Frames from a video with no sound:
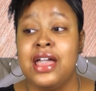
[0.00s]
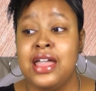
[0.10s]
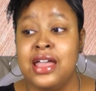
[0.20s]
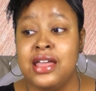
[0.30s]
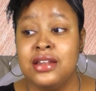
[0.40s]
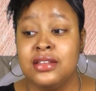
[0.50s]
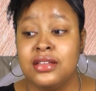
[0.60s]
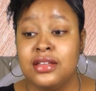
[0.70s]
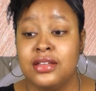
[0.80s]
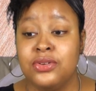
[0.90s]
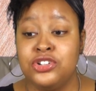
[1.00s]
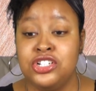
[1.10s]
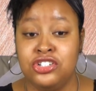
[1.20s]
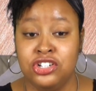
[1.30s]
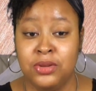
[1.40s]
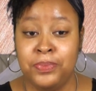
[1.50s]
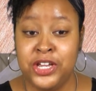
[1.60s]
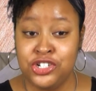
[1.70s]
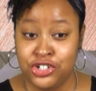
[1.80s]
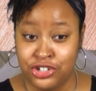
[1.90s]
And she took
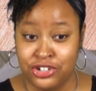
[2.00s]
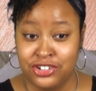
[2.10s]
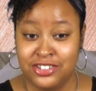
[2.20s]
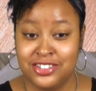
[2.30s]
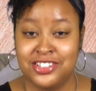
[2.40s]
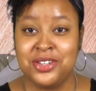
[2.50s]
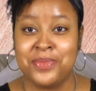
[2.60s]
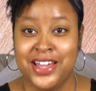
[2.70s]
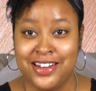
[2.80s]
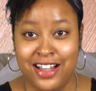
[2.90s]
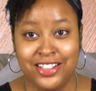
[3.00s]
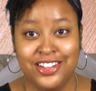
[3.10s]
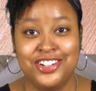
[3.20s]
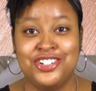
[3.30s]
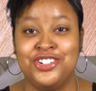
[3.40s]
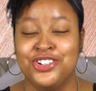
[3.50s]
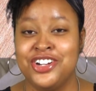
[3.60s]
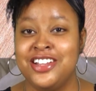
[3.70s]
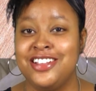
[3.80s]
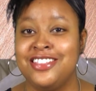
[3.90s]
pictures, to my knowledge,
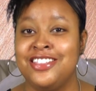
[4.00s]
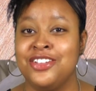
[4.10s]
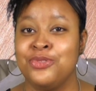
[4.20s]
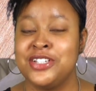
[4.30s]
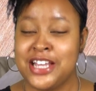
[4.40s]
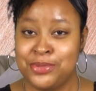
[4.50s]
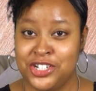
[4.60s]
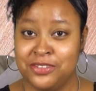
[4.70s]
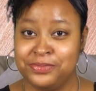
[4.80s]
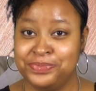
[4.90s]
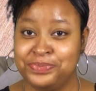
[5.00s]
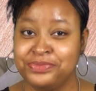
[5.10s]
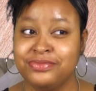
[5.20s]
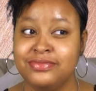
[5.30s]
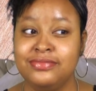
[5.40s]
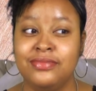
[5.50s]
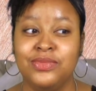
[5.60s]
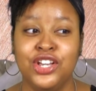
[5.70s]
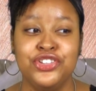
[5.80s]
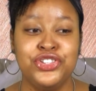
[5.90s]
during the reception.
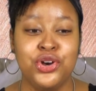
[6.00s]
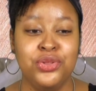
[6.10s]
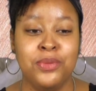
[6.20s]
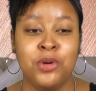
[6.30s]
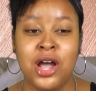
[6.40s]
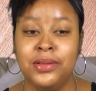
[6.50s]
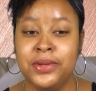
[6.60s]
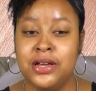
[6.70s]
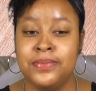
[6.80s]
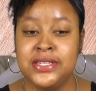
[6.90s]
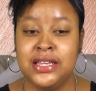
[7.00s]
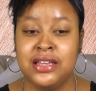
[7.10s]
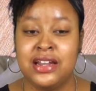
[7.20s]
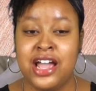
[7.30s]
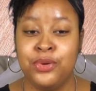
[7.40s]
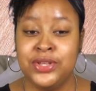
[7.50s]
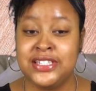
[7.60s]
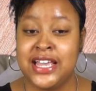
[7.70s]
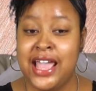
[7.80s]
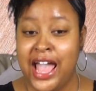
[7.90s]
So the problem comes in, I would
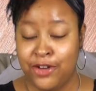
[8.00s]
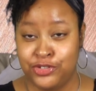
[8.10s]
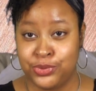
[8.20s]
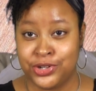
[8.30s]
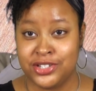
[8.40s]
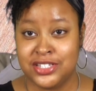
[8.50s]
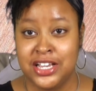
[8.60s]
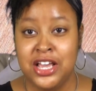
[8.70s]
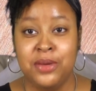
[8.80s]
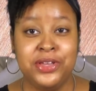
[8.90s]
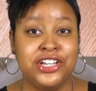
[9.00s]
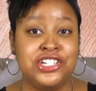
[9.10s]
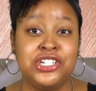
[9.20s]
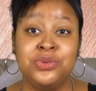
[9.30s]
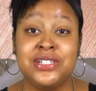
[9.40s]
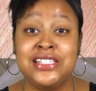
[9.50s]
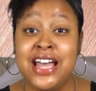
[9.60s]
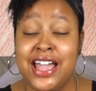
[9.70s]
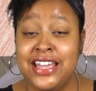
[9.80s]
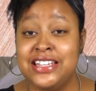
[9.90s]
say, afterwards, because she was
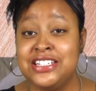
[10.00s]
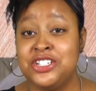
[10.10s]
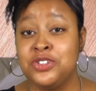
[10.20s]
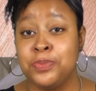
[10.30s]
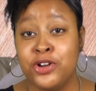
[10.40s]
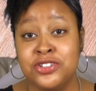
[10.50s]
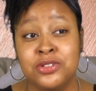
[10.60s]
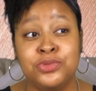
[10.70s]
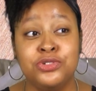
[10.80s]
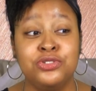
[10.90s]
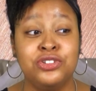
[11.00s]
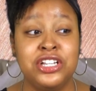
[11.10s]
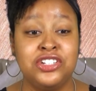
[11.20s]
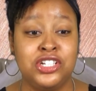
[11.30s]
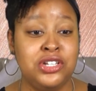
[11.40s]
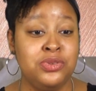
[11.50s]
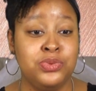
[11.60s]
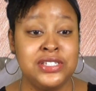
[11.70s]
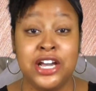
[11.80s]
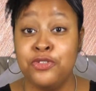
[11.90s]
nice, she was personable, she
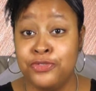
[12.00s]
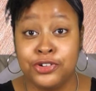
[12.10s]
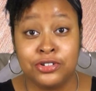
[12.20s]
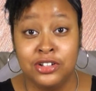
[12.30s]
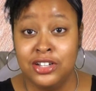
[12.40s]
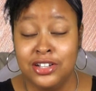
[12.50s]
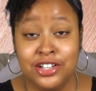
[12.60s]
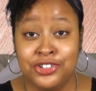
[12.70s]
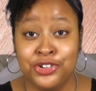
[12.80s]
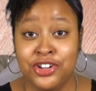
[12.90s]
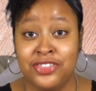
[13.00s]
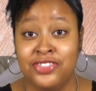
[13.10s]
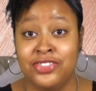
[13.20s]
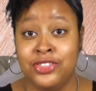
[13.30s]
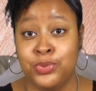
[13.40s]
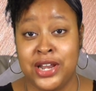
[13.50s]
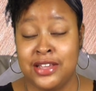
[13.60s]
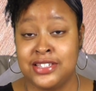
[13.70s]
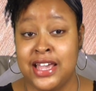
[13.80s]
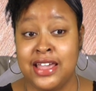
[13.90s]
was helpful during the
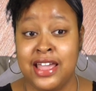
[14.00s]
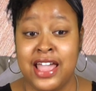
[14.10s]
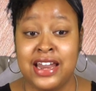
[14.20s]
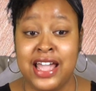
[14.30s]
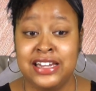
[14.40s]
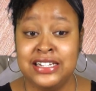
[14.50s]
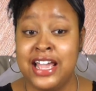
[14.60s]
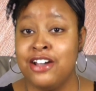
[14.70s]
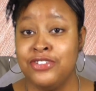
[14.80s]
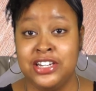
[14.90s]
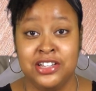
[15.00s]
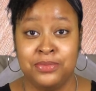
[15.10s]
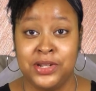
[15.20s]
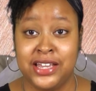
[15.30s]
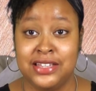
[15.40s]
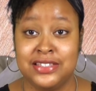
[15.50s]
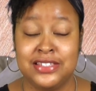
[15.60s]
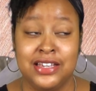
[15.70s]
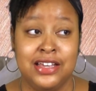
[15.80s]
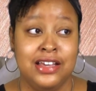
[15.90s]
wedding day, and I didn't have any
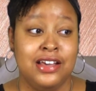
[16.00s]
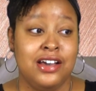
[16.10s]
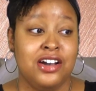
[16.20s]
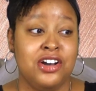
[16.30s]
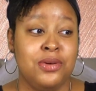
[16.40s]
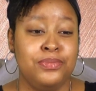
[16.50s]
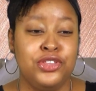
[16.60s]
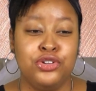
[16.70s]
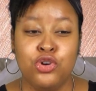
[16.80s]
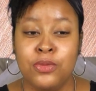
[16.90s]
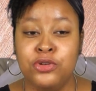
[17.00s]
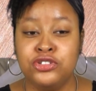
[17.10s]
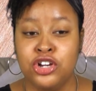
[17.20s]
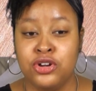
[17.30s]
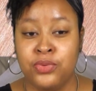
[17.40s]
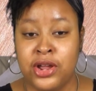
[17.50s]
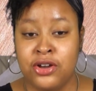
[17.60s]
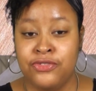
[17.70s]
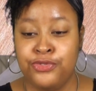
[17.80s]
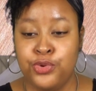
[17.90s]
complaints. The normal
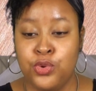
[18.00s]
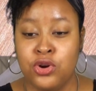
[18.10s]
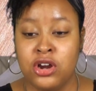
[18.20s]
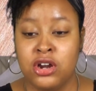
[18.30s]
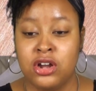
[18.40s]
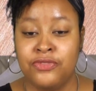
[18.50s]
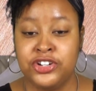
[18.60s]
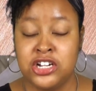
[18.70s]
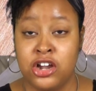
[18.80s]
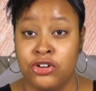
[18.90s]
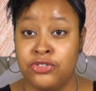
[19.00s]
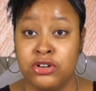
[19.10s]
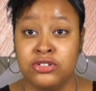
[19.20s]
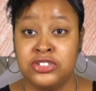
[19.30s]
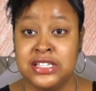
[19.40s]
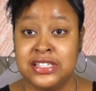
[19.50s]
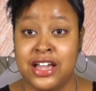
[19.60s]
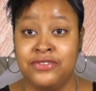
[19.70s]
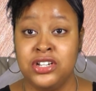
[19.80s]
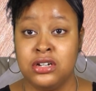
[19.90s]
turnaround for photographers, since
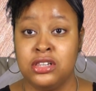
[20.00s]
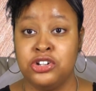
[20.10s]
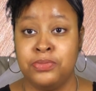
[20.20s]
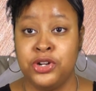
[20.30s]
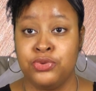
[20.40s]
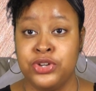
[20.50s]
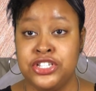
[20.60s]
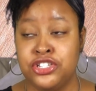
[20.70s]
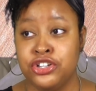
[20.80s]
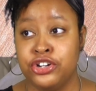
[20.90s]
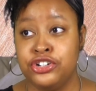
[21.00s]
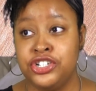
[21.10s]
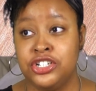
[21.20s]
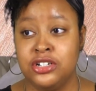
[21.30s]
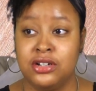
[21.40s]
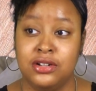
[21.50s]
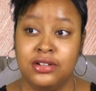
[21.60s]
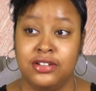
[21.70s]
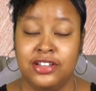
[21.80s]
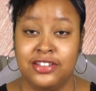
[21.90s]
I've done a little bit of research
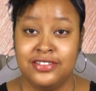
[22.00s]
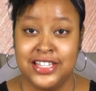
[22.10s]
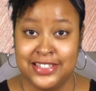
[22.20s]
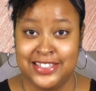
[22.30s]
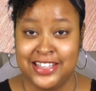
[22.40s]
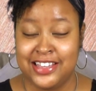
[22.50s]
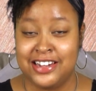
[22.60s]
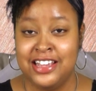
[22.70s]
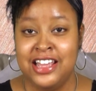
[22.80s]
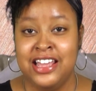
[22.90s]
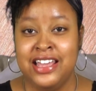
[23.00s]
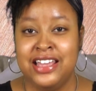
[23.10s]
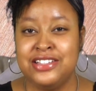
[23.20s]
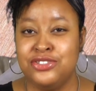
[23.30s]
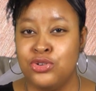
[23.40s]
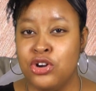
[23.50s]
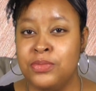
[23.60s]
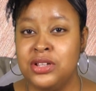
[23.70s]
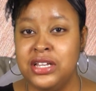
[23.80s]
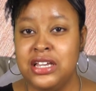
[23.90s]
since then, is
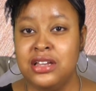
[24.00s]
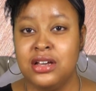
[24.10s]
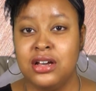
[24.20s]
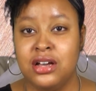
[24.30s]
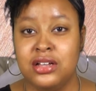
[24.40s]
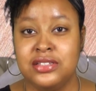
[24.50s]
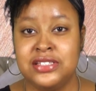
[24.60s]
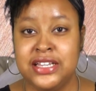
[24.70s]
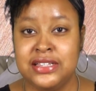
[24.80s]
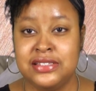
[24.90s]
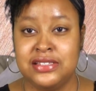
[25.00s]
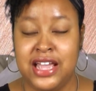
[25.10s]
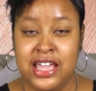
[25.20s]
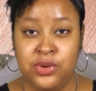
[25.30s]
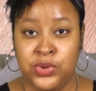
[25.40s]
normally 6 to 8